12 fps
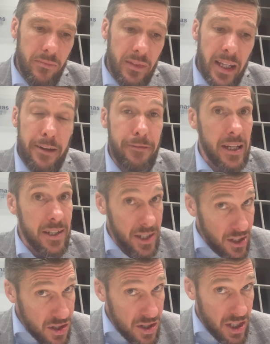If he
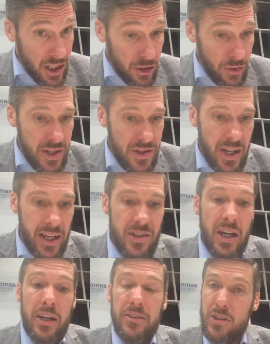doesn't increase it,
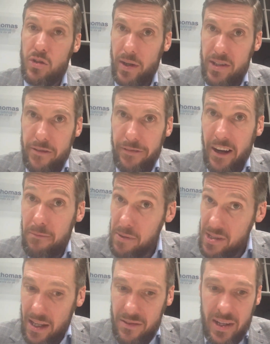the
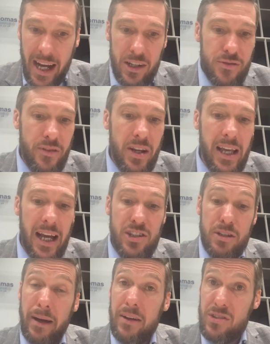25% tax-free cash
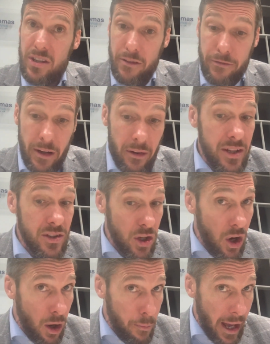amount at the very
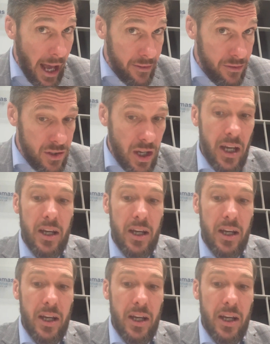top end